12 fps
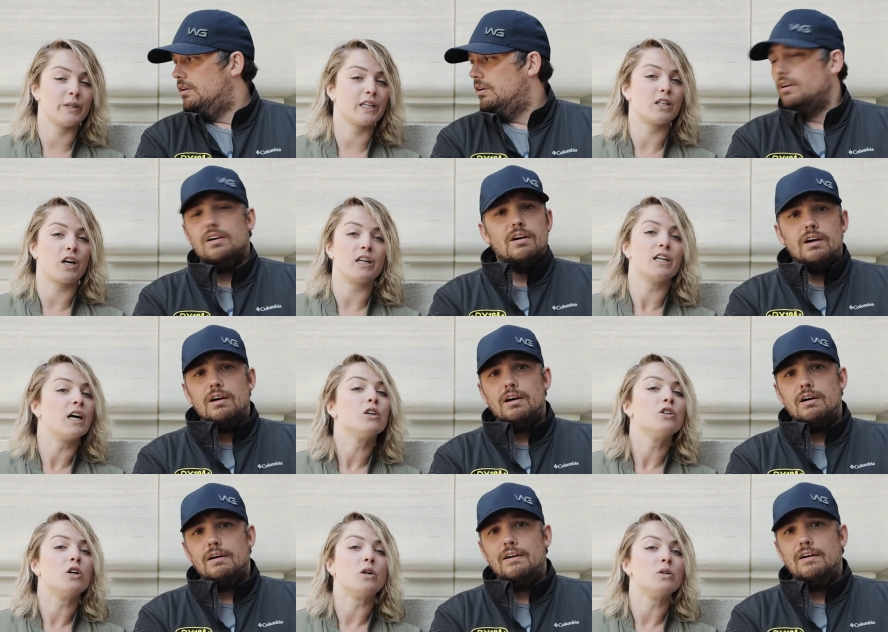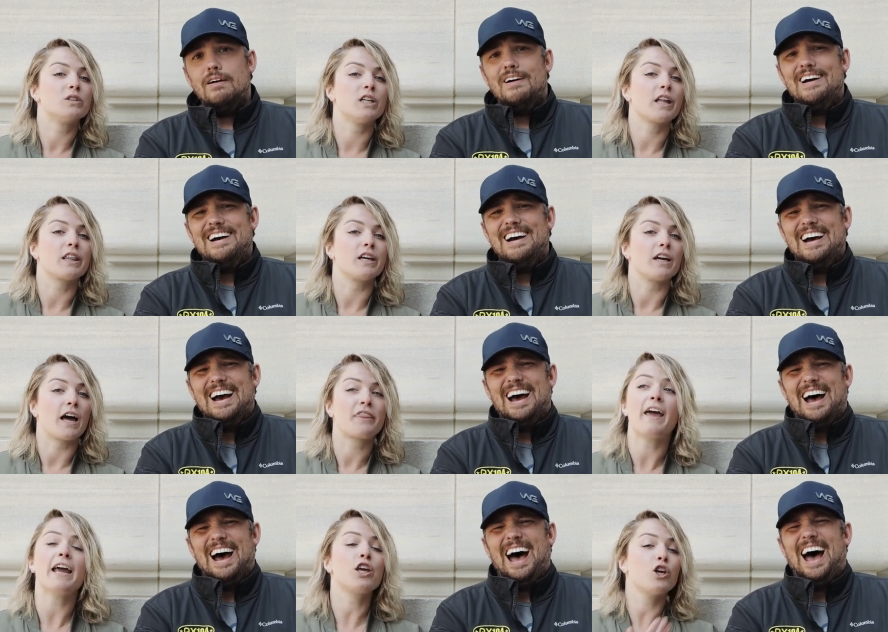Speaker 1: doing a lot. Now, no, nothing.
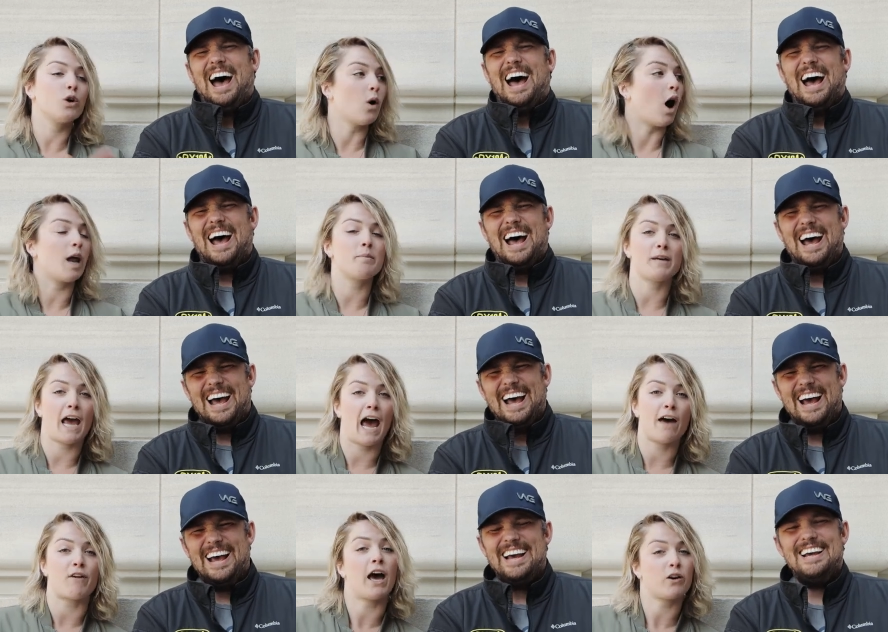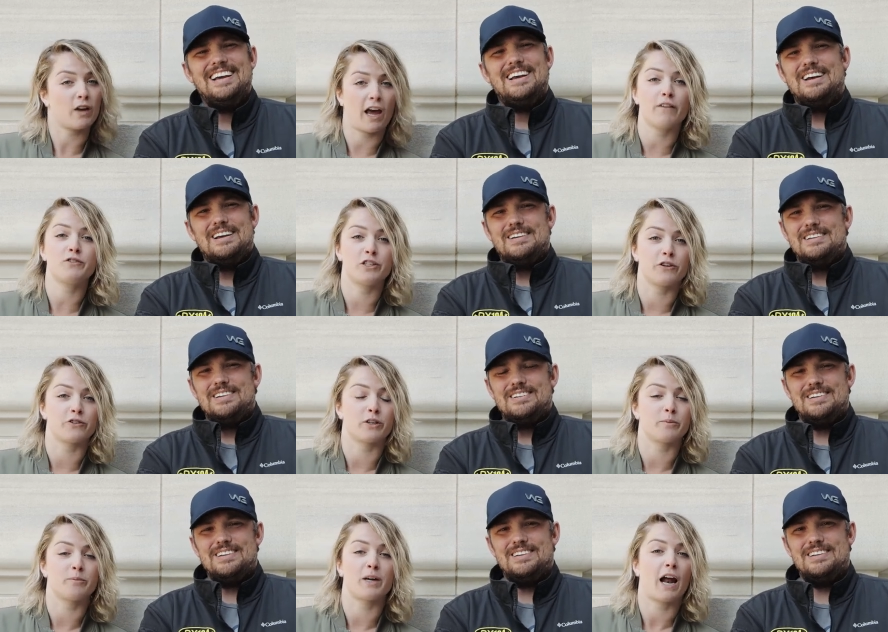Thank you on behalf. I don't have
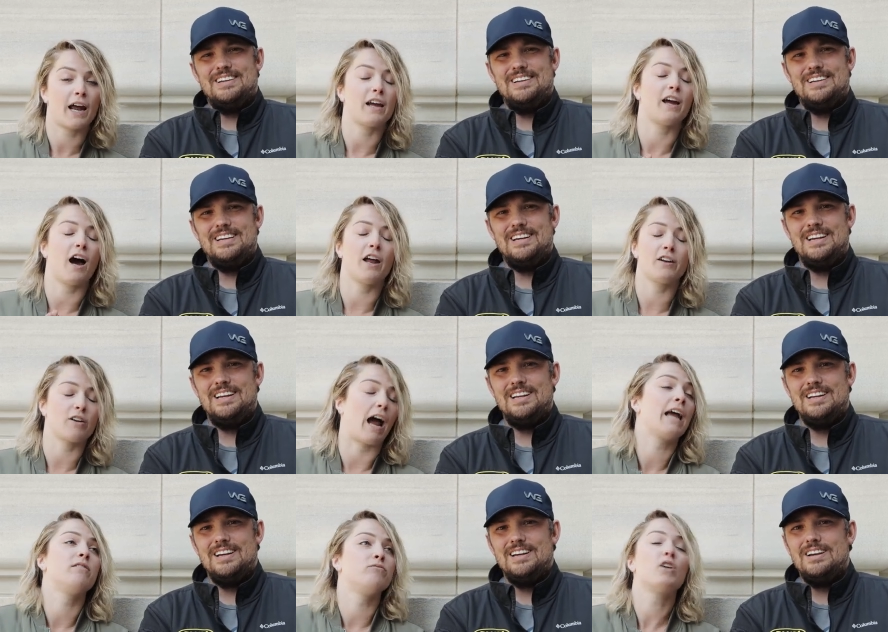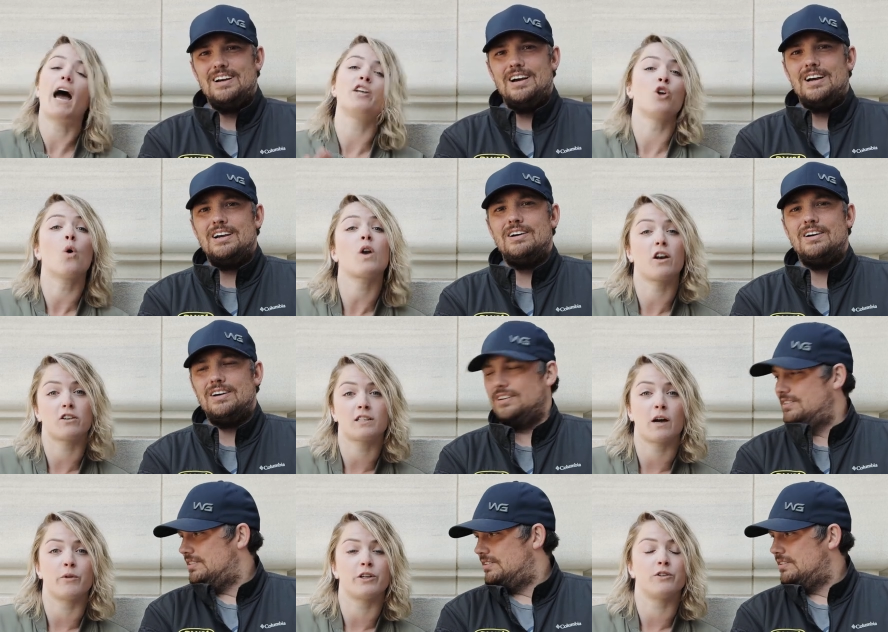children, but I under I, I don't
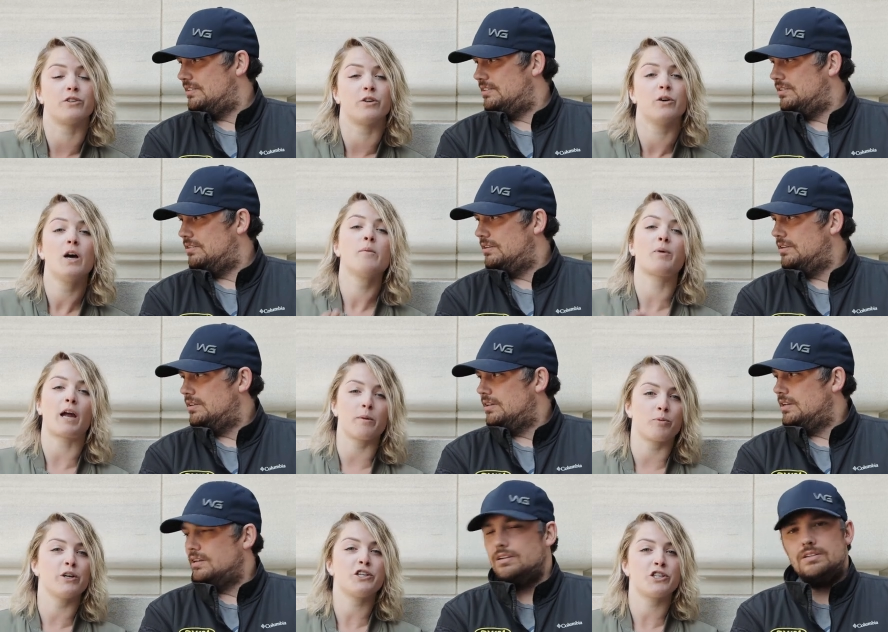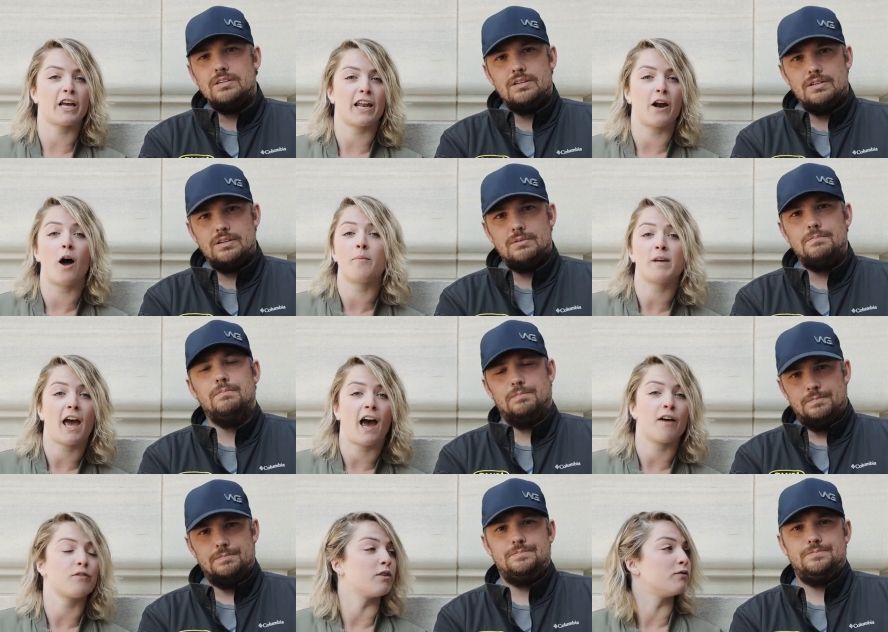understand what you do, but I appreciate it on
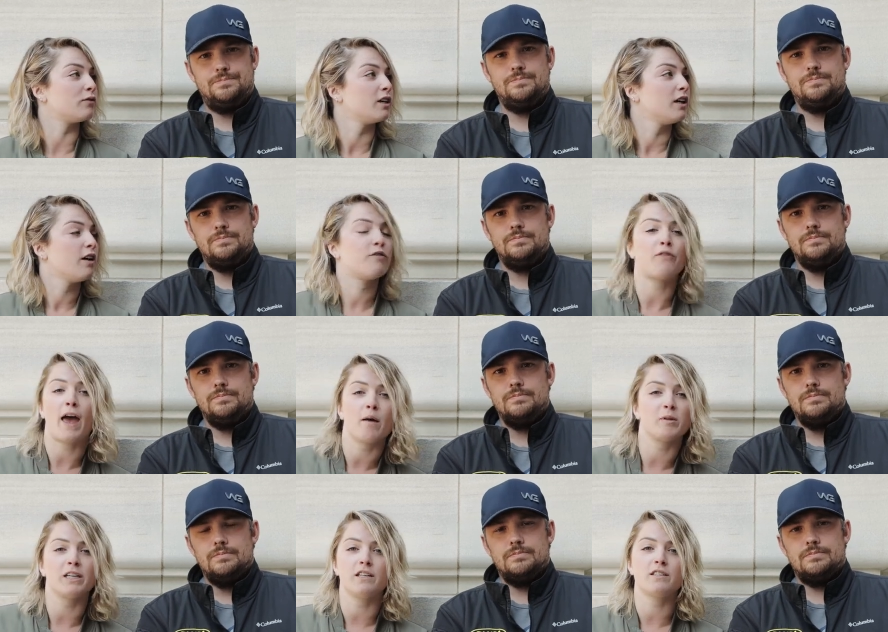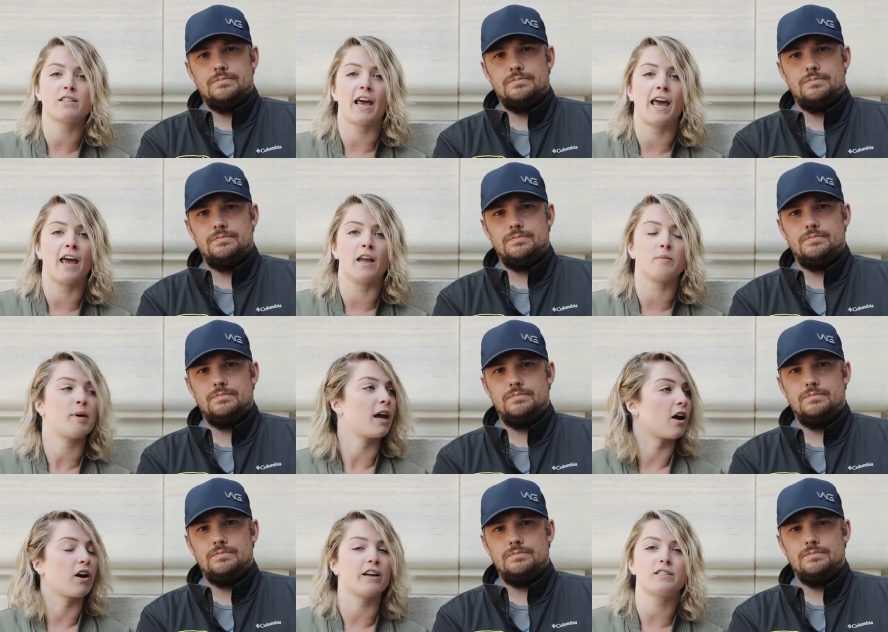behalf of families and
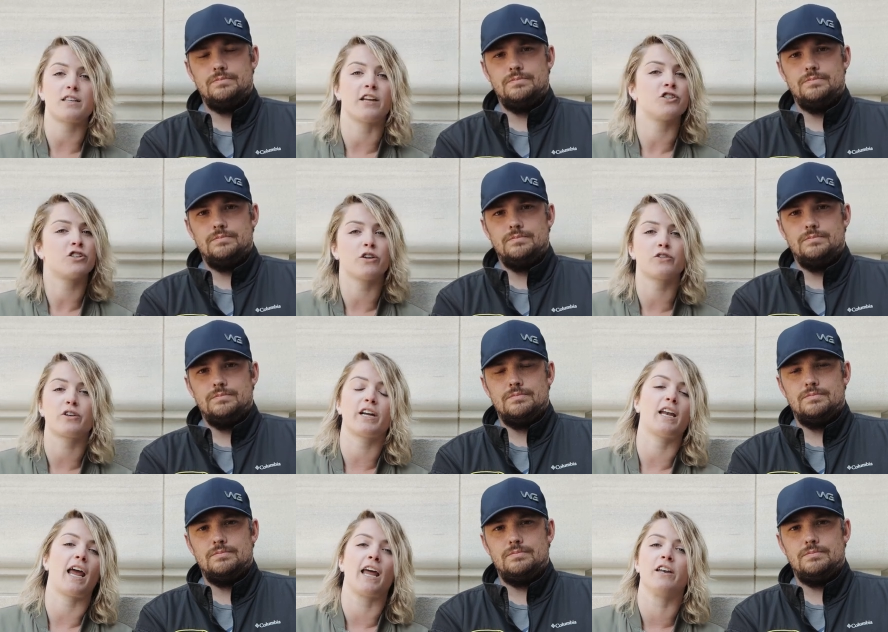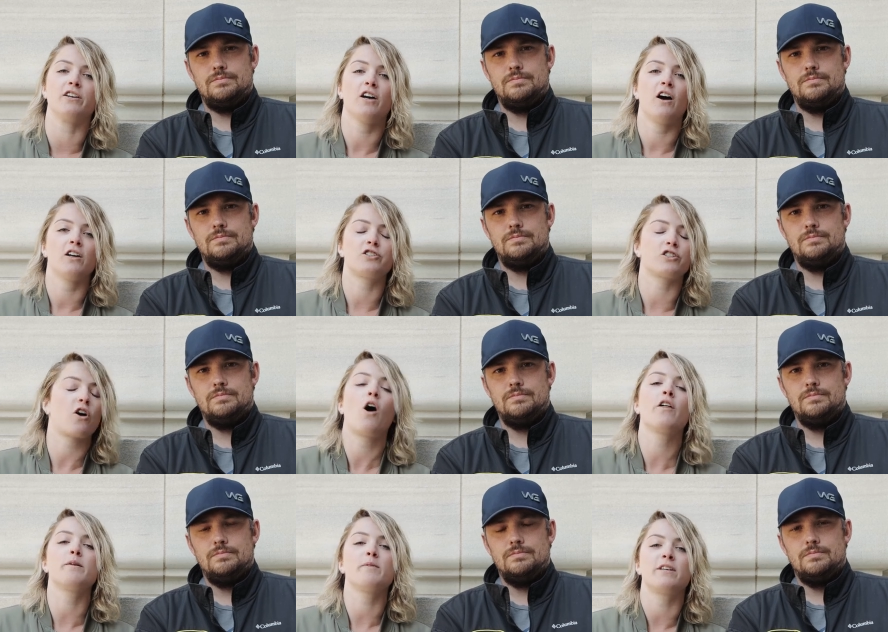parents and children and just
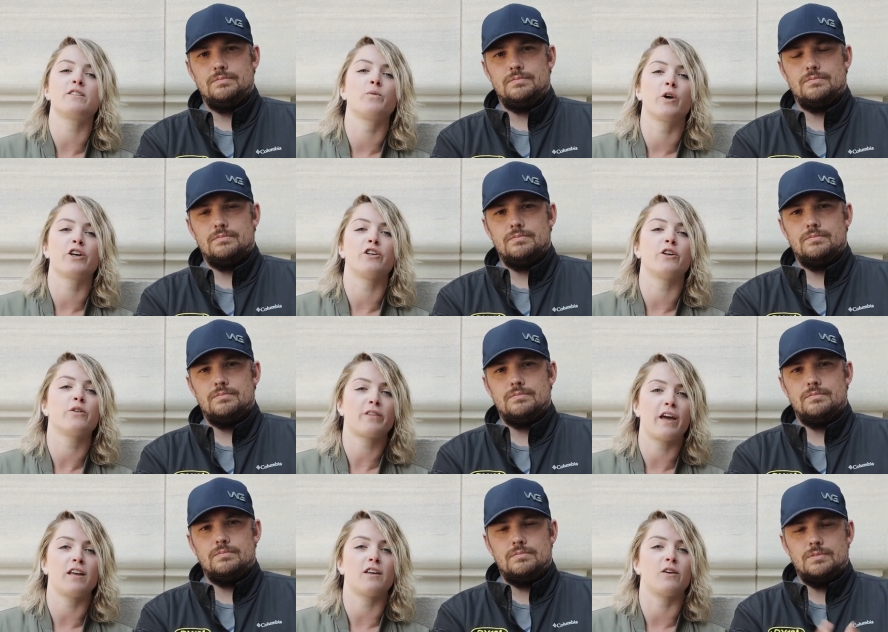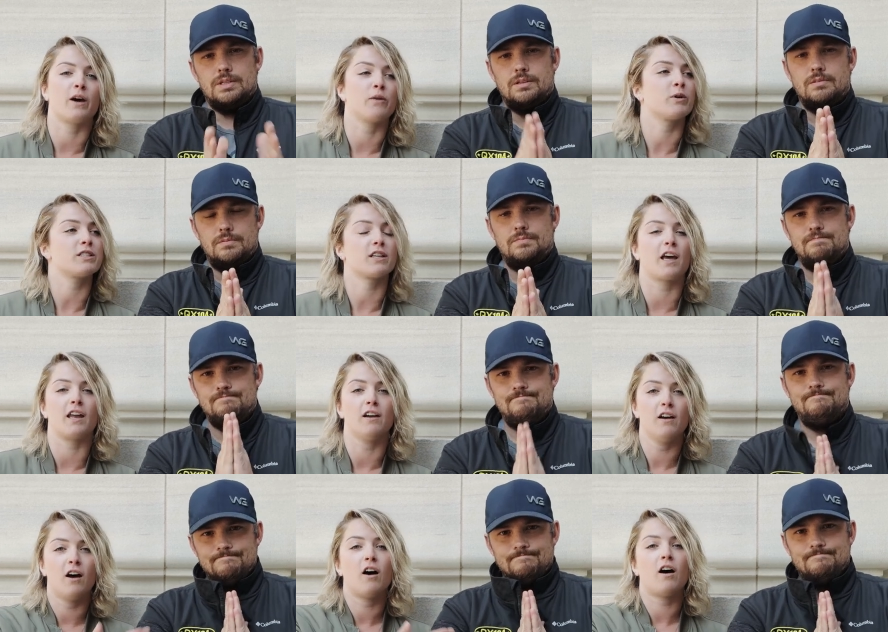all the amazing work you do. Thank you, and once
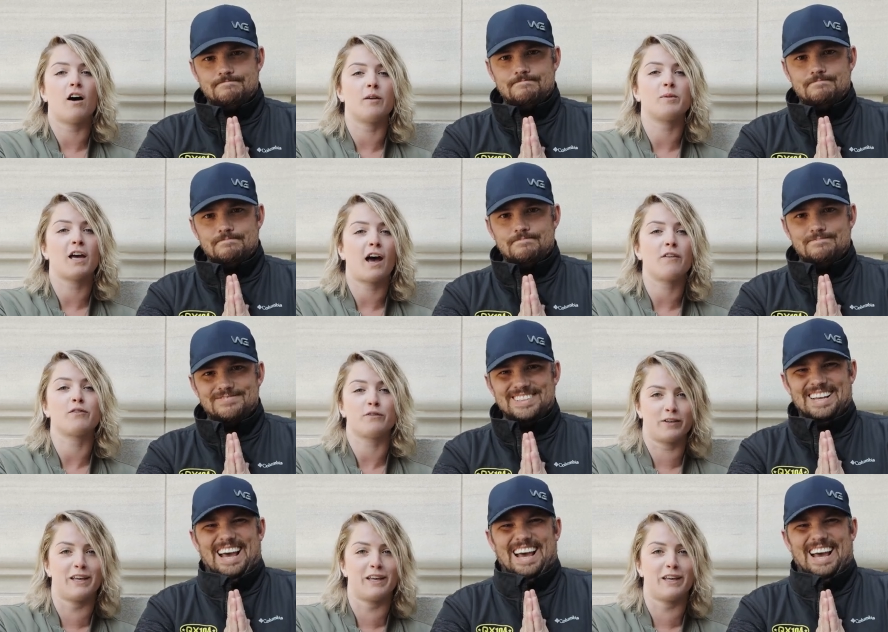again, on behalf of